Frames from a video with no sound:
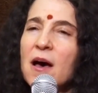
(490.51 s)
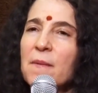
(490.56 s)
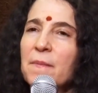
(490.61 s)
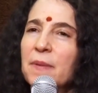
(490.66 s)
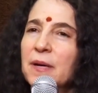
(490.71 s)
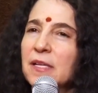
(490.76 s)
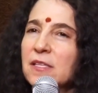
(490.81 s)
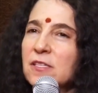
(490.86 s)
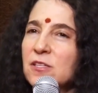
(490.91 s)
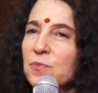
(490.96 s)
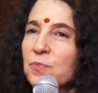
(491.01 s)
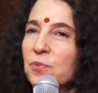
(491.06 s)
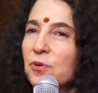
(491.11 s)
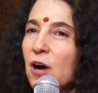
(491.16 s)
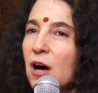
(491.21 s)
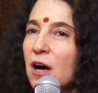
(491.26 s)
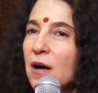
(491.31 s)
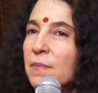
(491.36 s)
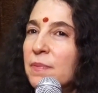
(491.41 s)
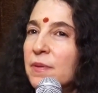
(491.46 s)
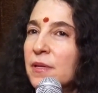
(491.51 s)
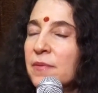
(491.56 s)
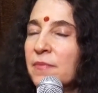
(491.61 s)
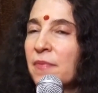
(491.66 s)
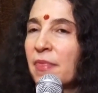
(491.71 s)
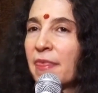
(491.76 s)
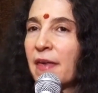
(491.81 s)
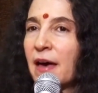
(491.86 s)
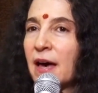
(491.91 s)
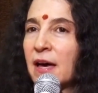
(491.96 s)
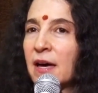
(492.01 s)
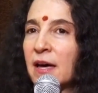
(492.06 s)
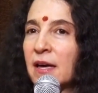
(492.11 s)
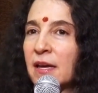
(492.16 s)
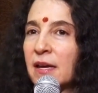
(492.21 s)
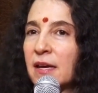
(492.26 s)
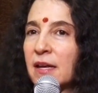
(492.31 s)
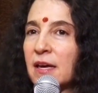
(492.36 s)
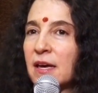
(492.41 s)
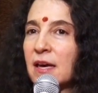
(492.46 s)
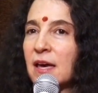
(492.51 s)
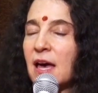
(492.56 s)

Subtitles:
but it's a problem that